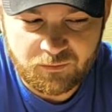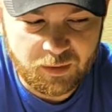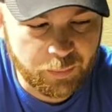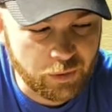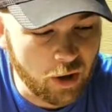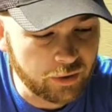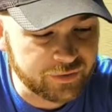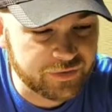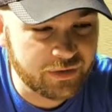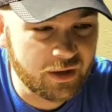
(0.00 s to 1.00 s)

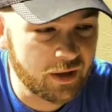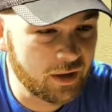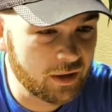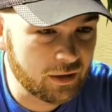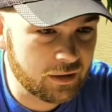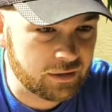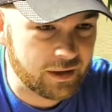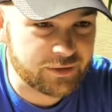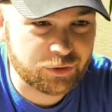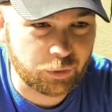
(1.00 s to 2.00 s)
Pros.
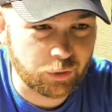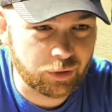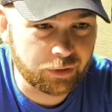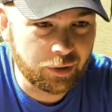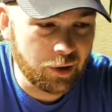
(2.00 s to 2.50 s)
Great sword.